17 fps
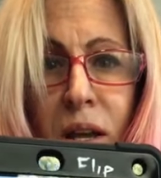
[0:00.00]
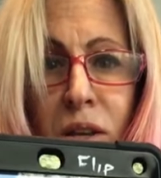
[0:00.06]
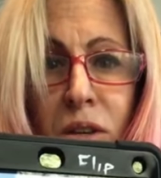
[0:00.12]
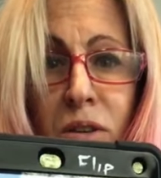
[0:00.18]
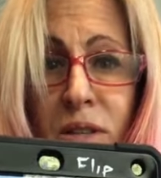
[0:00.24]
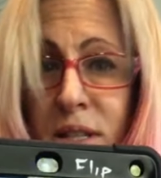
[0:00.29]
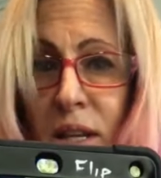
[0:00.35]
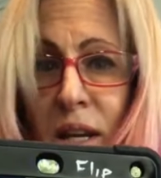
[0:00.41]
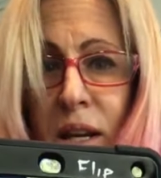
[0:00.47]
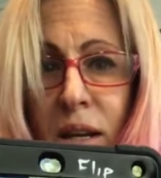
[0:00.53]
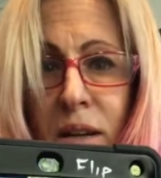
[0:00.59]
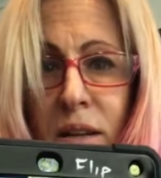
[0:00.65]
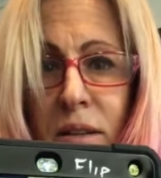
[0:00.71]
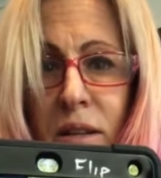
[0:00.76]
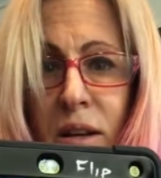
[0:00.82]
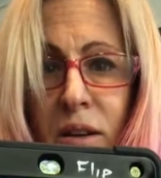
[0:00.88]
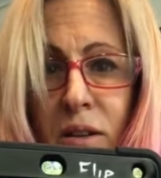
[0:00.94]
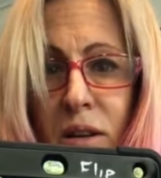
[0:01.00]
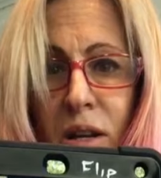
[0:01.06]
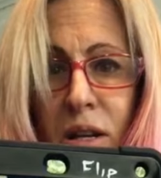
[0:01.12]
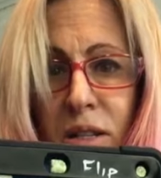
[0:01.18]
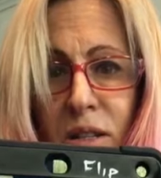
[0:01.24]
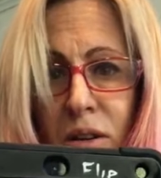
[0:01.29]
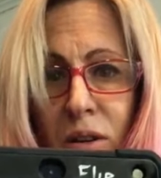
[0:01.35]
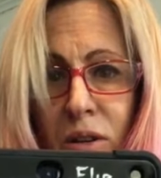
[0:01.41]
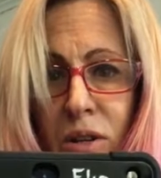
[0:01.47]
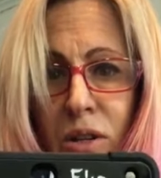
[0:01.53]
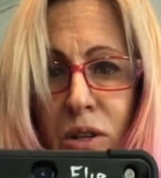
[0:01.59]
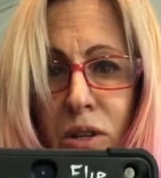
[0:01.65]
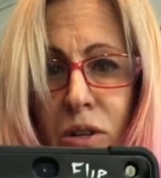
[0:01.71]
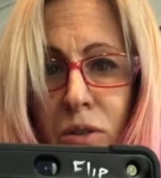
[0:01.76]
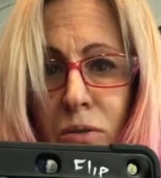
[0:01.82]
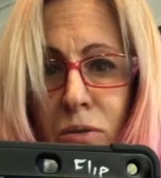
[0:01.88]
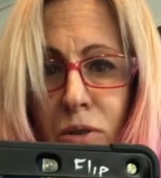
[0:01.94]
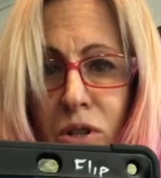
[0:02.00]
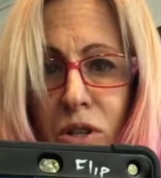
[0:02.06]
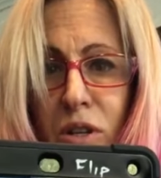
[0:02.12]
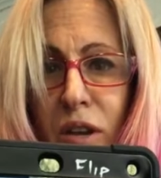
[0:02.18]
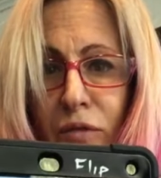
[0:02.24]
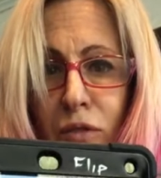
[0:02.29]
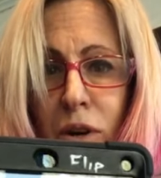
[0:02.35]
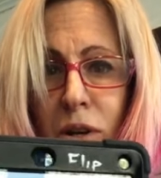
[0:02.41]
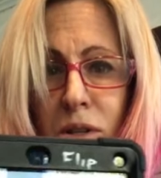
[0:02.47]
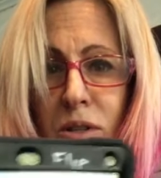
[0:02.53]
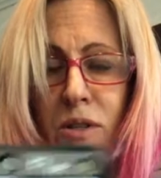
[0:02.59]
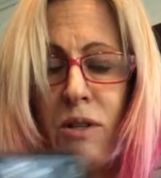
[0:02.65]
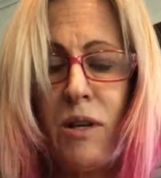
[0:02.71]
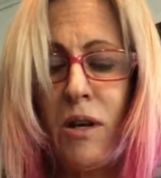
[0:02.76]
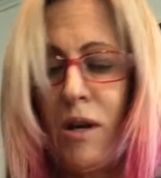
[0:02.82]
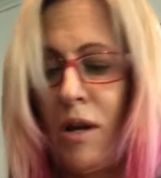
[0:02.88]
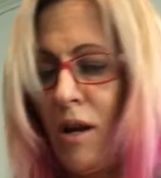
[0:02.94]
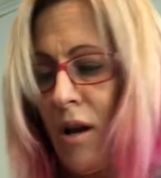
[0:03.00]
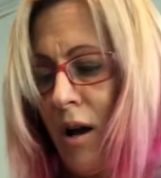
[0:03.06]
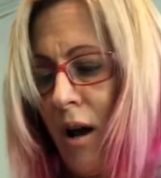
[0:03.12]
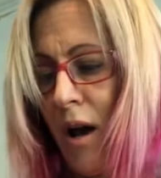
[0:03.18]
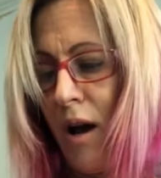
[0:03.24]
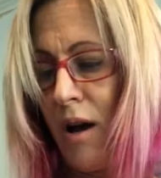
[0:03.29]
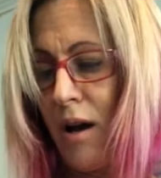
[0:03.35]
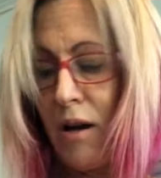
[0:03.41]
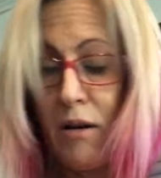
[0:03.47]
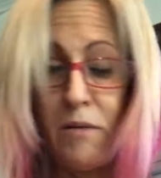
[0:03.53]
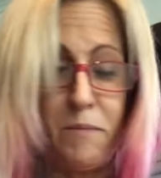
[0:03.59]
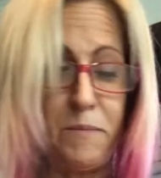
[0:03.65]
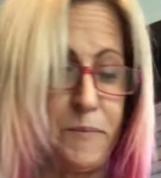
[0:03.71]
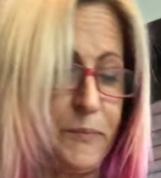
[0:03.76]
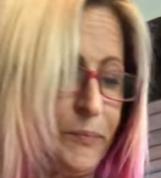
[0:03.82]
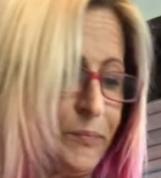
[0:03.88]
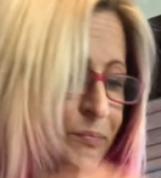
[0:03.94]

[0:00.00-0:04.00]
You'll see it's a huge difference. And